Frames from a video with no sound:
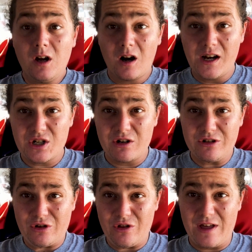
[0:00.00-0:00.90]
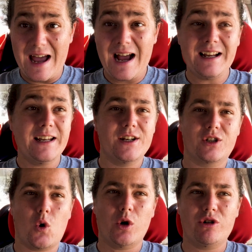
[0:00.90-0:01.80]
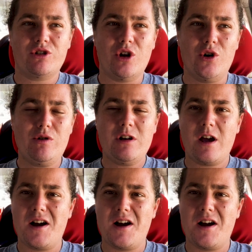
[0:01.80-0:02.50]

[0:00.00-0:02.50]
All right, y'all, so that is Cornerstone.